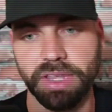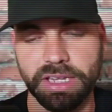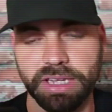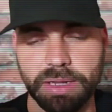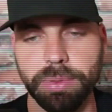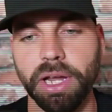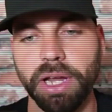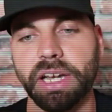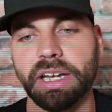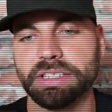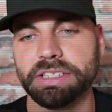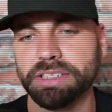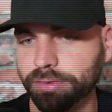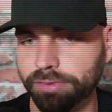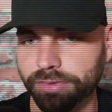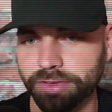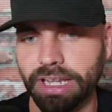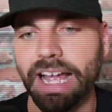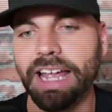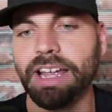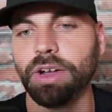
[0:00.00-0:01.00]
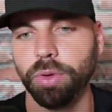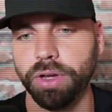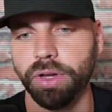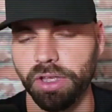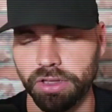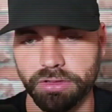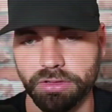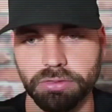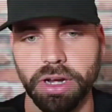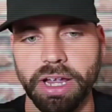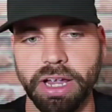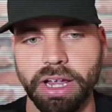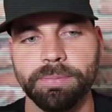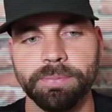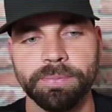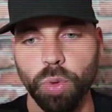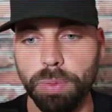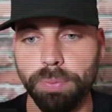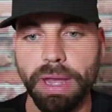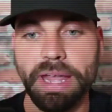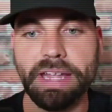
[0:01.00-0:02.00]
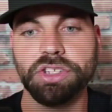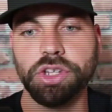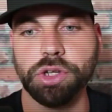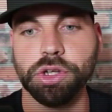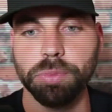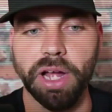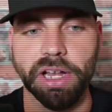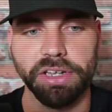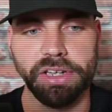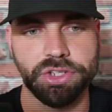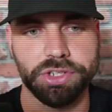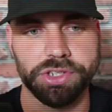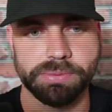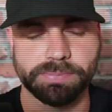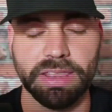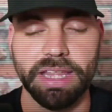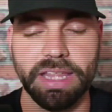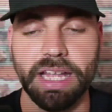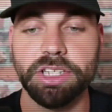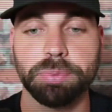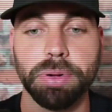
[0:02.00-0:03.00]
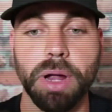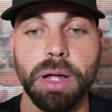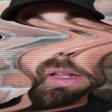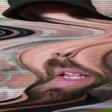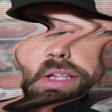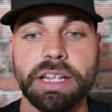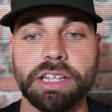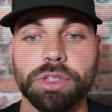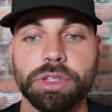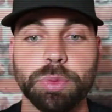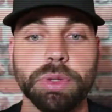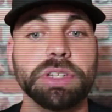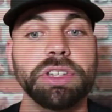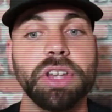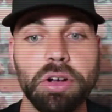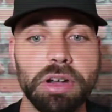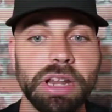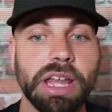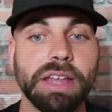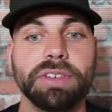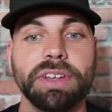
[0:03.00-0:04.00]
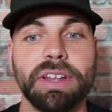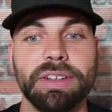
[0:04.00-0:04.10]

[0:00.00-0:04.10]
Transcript: Think about it. It's a flywheel, right? We pay too much, and that's probably because we don't have